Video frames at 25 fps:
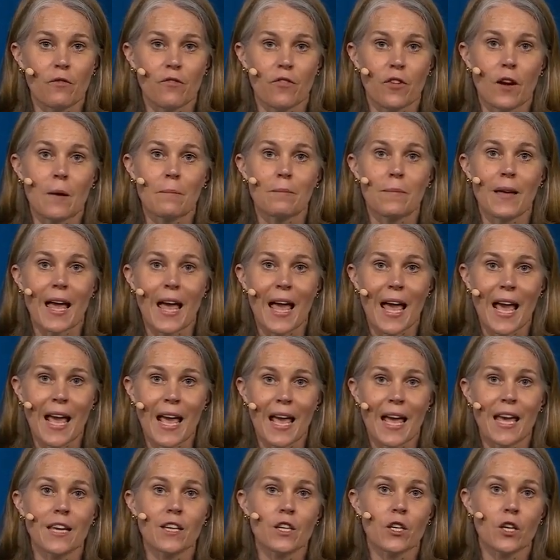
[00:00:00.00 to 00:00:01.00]
from
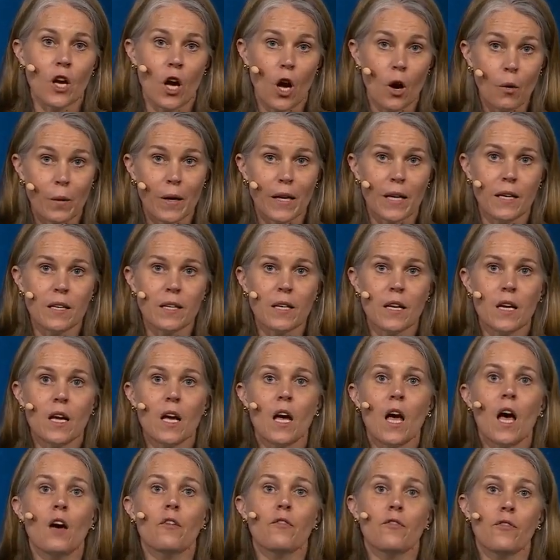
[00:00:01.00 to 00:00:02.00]
Anne Cohen
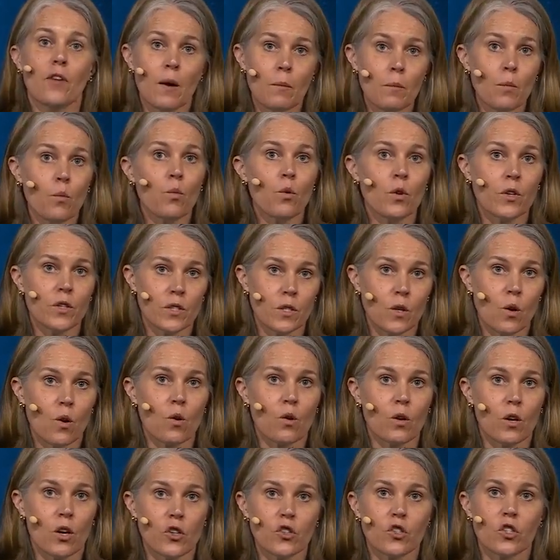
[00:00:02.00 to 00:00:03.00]
from Woods
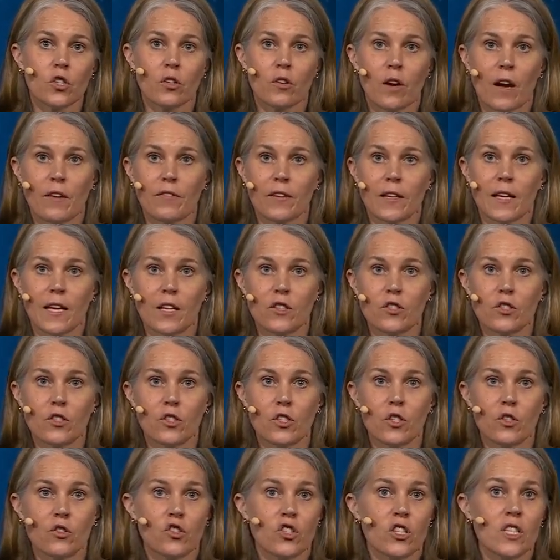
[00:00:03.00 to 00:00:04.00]
Hole Oceanographic
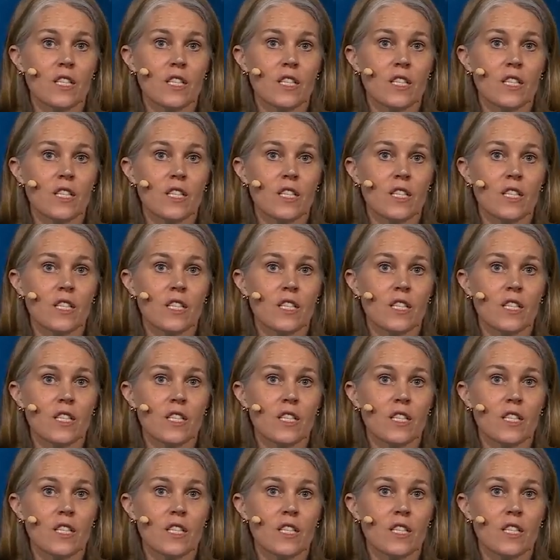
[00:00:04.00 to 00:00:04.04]
Institute.